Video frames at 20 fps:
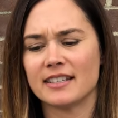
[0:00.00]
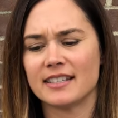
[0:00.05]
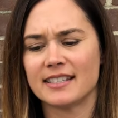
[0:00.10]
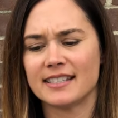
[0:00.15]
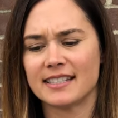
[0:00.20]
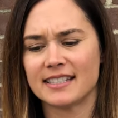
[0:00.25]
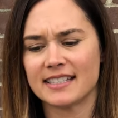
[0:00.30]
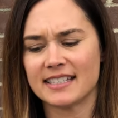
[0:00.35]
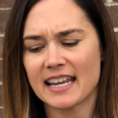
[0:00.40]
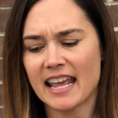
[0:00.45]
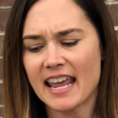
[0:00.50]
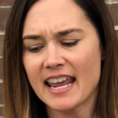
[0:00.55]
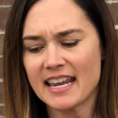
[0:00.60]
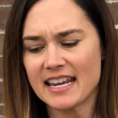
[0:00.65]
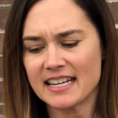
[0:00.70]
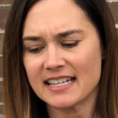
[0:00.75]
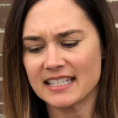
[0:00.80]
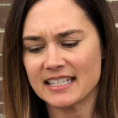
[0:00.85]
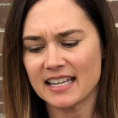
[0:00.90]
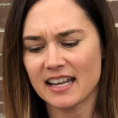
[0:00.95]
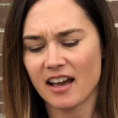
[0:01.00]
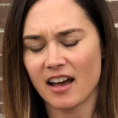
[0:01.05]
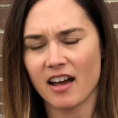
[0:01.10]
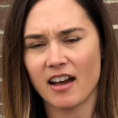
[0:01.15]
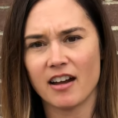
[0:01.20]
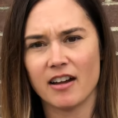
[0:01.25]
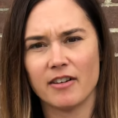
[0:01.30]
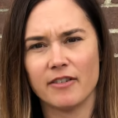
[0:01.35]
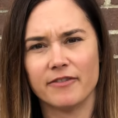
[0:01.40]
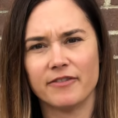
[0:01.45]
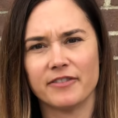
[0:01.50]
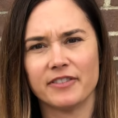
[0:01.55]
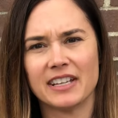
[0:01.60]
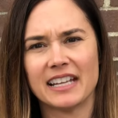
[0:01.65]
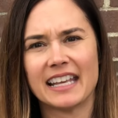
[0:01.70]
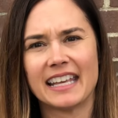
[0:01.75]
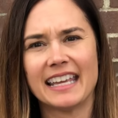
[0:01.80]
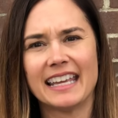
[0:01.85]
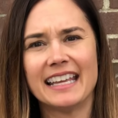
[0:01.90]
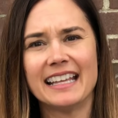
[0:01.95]
state of
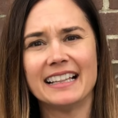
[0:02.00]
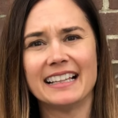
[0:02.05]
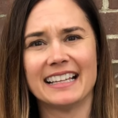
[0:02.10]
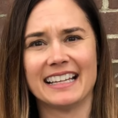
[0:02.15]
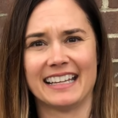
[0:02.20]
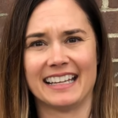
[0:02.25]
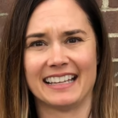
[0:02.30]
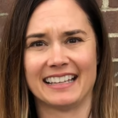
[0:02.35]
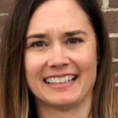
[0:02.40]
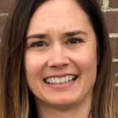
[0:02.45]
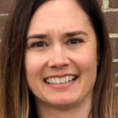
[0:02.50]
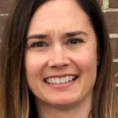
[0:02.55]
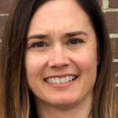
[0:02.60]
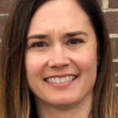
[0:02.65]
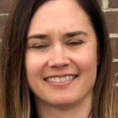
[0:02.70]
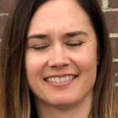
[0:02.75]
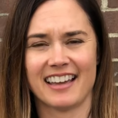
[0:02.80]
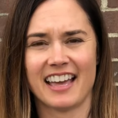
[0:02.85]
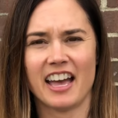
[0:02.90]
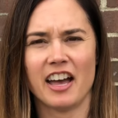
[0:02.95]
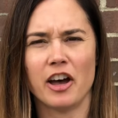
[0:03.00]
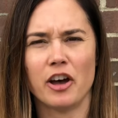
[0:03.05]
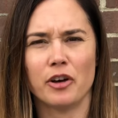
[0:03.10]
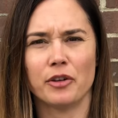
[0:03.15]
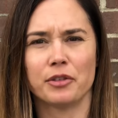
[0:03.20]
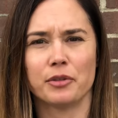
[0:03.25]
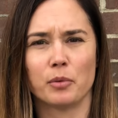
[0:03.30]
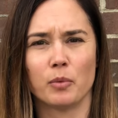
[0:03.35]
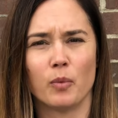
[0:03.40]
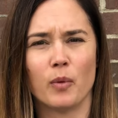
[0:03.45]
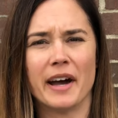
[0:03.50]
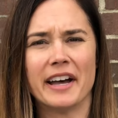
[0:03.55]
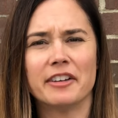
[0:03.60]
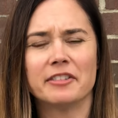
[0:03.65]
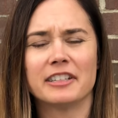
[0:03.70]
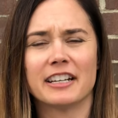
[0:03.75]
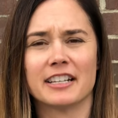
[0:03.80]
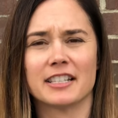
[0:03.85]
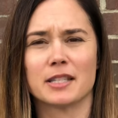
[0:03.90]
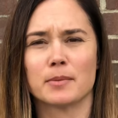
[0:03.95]
healing, health,
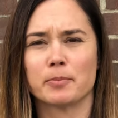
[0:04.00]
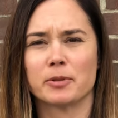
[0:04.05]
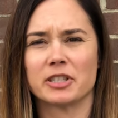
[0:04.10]
wellness,